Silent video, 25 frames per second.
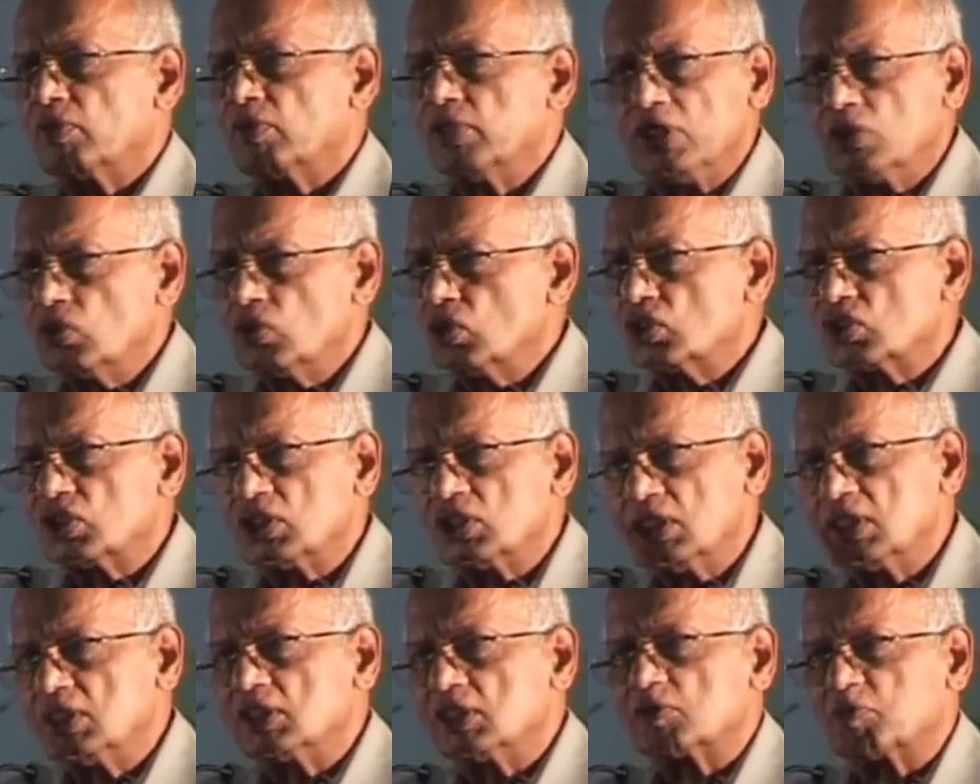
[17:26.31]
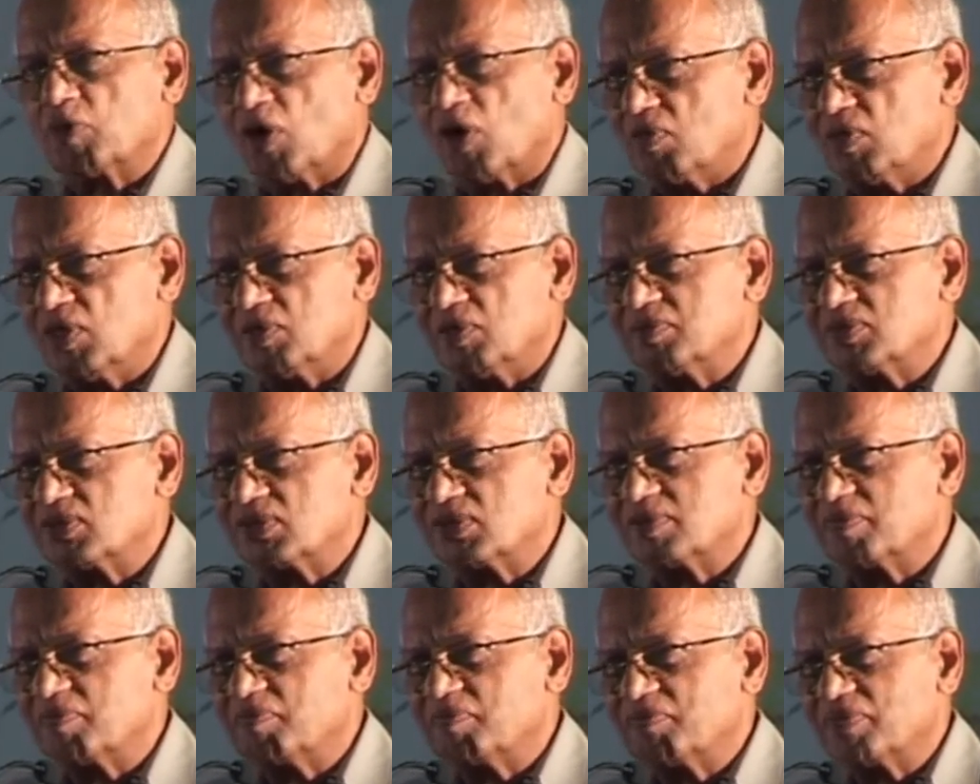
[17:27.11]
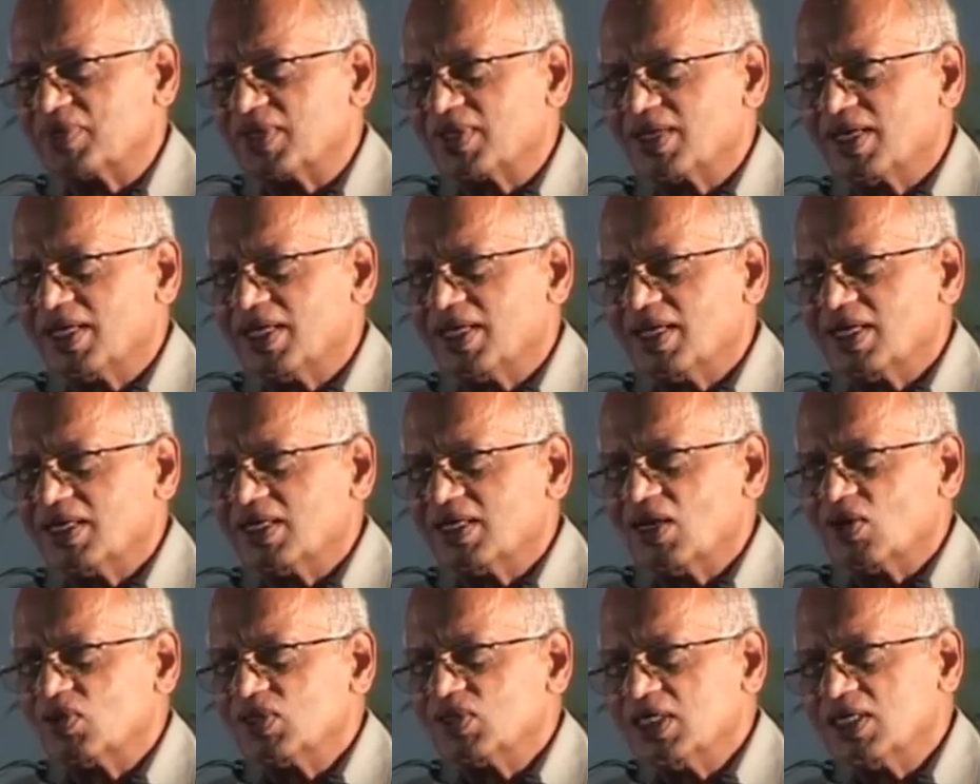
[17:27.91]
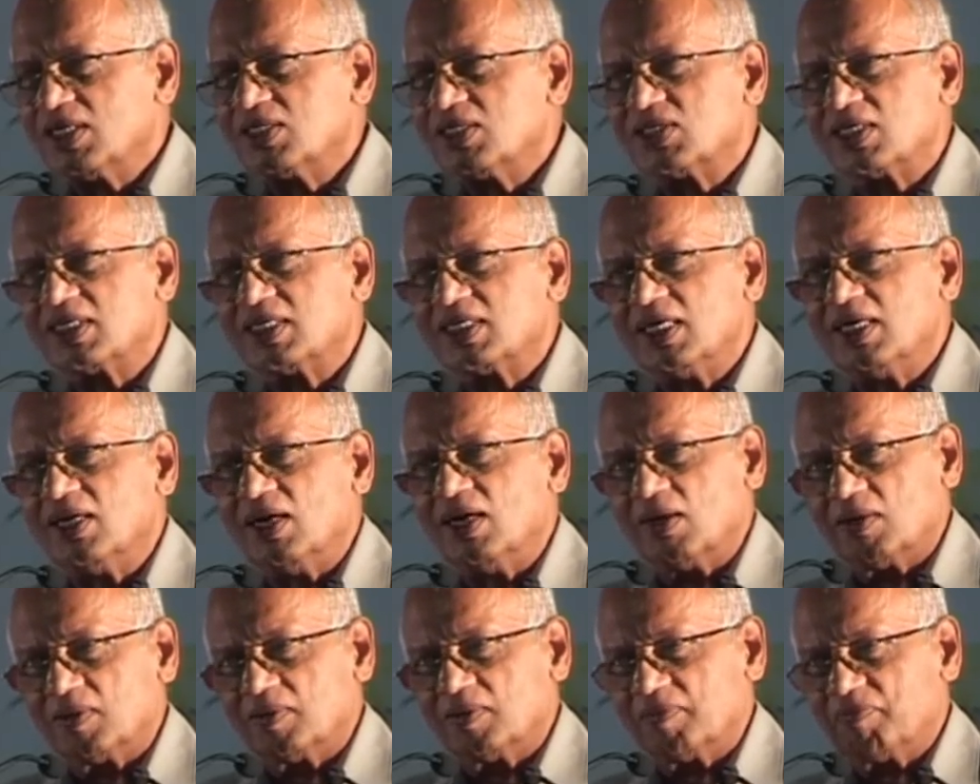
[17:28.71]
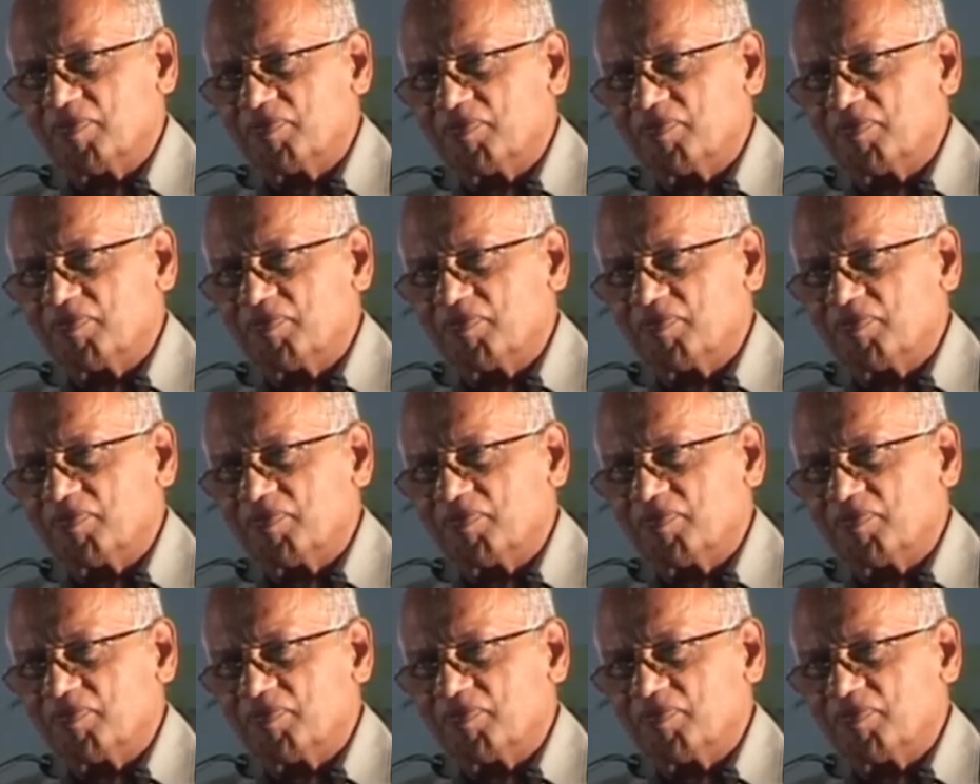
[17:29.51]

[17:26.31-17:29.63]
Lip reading: We don't see these problems. Now here is a riddle.